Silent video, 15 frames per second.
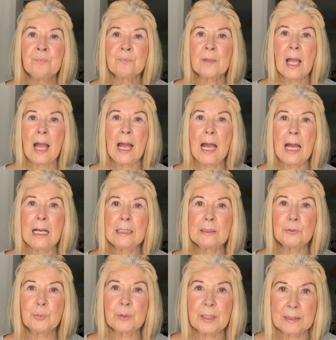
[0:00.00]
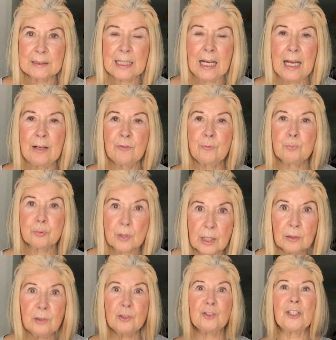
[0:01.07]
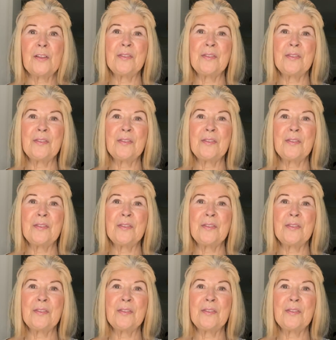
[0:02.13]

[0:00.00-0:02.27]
And we're going to have brunch.